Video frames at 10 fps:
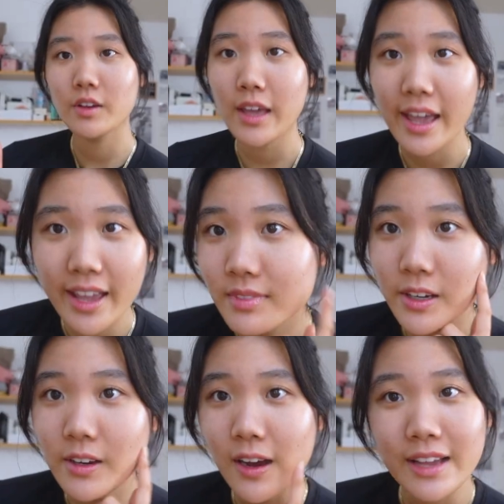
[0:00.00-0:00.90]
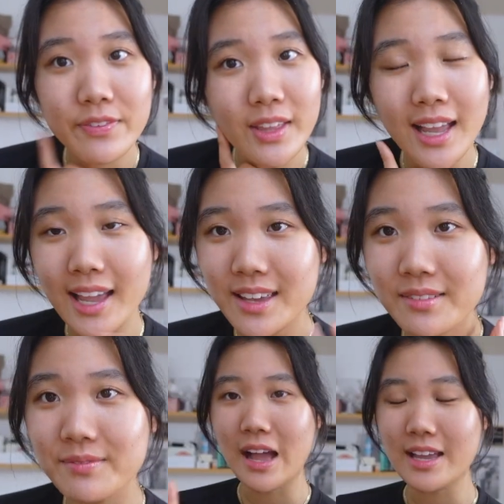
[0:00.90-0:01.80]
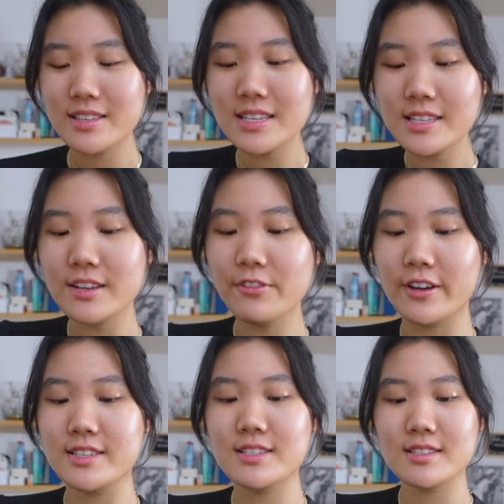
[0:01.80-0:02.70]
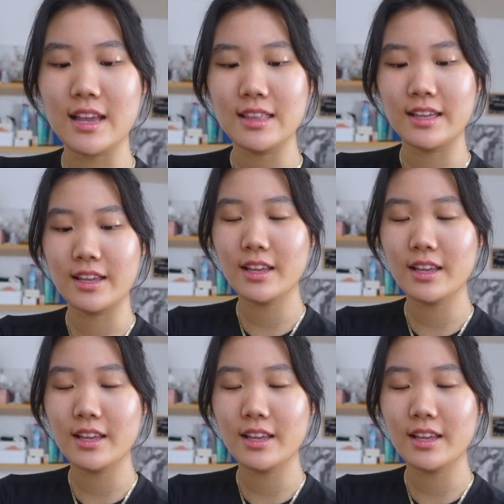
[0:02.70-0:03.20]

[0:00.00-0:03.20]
Okay, there you go. I feel like I can see the difference, I think.